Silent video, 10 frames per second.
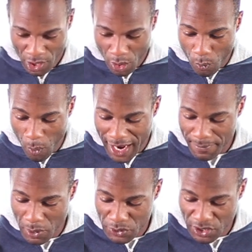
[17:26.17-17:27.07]

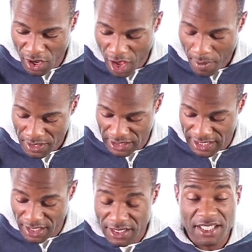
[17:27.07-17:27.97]
white most commonly
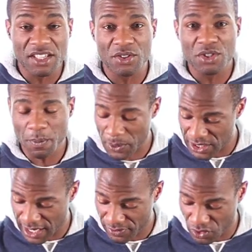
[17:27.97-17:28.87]
continued to
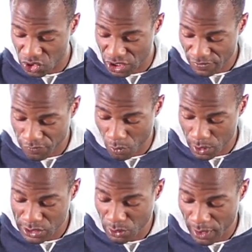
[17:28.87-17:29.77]
protect the
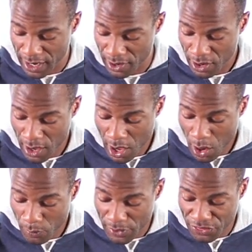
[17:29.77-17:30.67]
g4 square
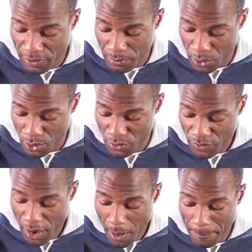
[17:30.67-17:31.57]
with the move
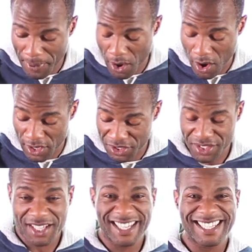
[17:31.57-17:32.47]
pawn
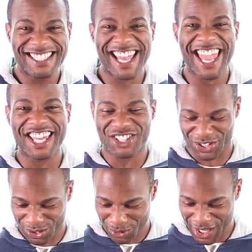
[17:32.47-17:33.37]
to
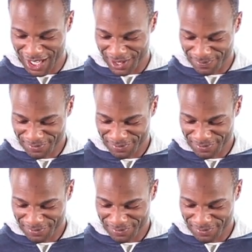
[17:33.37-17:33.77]
h3.